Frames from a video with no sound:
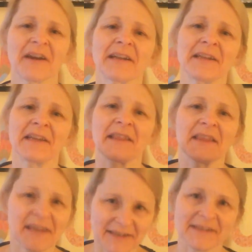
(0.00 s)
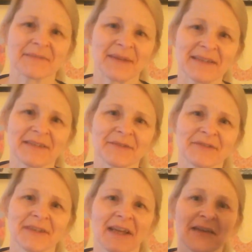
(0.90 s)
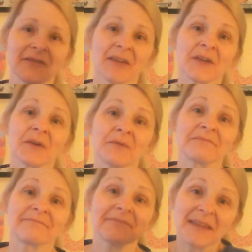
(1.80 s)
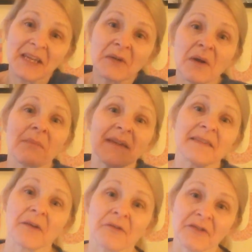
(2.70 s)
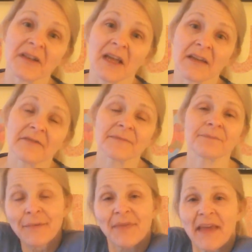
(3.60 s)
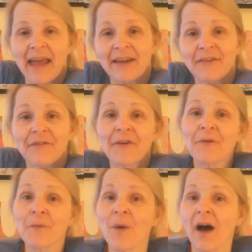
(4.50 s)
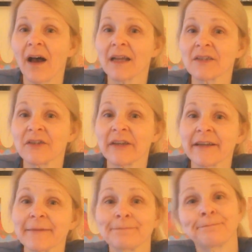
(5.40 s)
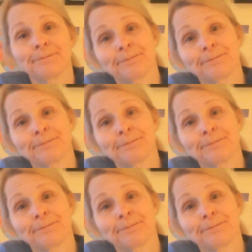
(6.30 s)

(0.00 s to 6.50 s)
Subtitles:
frankly, this is my social life. You are my social life. So thanks for watching.